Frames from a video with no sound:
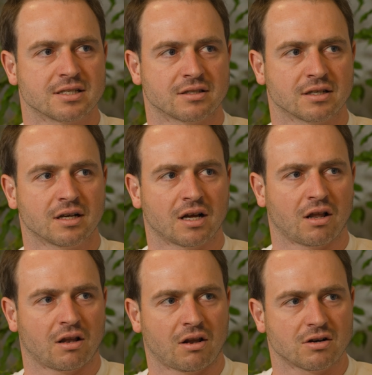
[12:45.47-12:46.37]
Is it
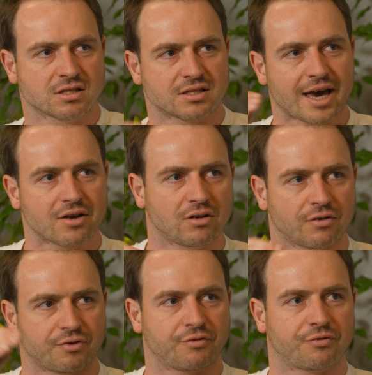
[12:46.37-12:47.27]
a long
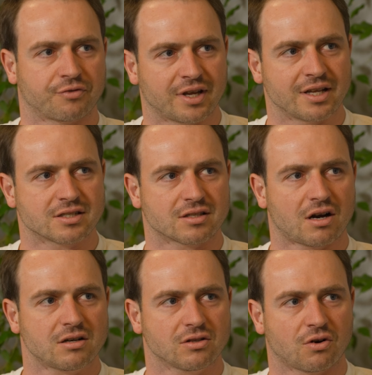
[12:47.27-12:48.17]
cycle of getting
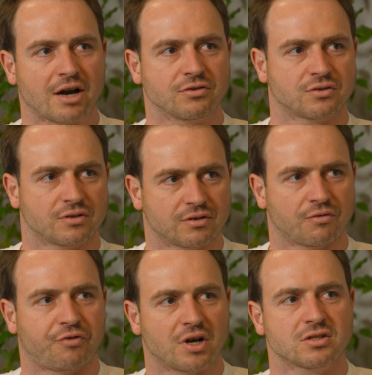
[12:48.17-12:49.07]
started, or how
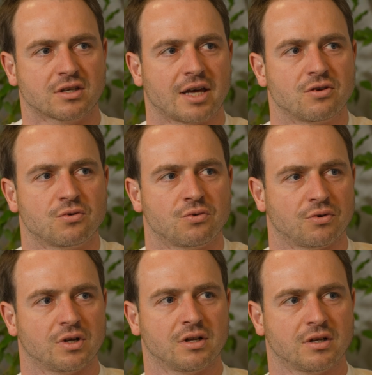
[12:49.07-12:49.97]
fast can you